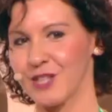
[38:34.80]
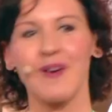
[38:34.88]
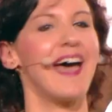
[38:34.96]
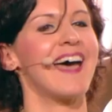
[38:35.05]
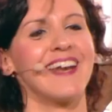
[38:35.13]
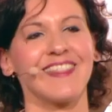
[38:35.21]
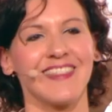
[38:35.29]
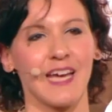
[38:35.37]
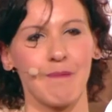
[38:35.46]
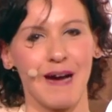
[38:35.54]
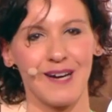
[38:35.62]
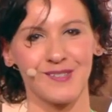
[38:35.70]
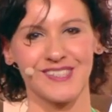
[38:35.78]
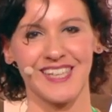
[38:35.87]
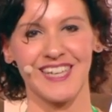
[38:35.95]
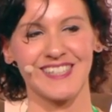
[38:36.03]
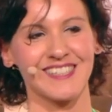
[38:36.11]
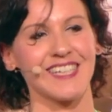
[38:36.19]
you anything about
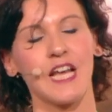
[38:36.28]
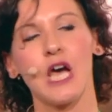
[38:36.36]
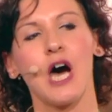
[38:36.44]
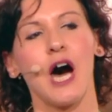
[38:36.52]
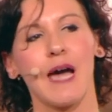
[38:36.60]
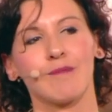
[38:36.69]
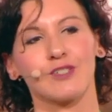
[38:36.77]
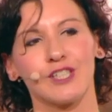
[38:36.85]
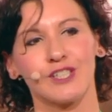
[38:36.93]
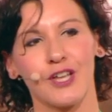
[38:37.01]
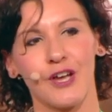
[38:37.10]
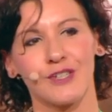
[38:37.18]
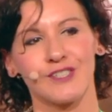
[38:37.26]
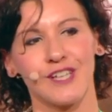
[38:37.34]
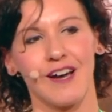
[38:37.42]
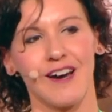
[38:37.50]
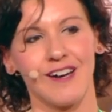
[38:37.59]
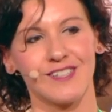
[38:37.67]
it. I am just going
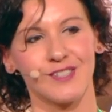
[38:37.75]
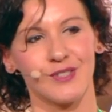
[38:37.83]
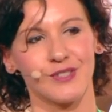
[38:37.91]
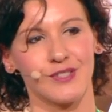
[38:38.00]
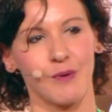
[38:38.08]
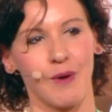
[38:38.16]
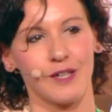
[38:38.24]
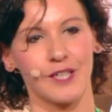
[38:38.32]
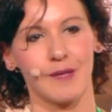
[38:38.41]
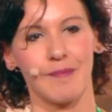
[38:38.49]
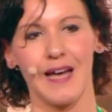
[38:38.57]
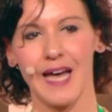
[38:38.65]
to ask you to welcome